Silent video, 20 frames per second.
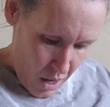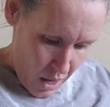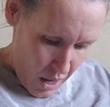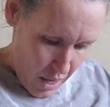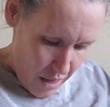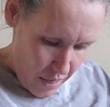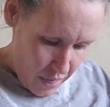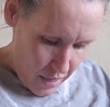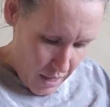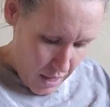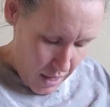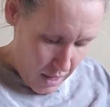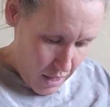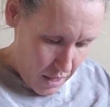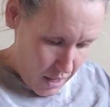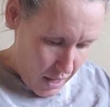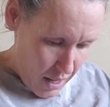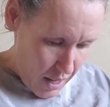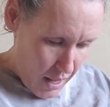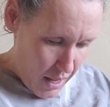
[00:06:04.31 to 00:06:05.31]
And
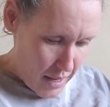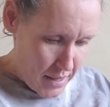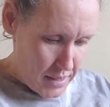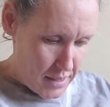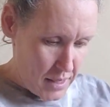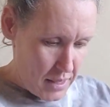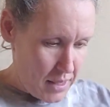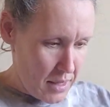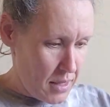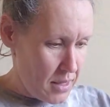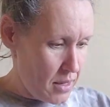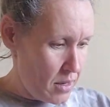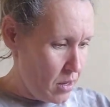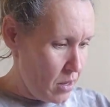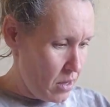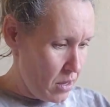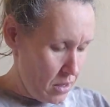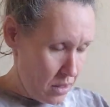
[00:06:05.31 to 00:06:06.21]
then I did,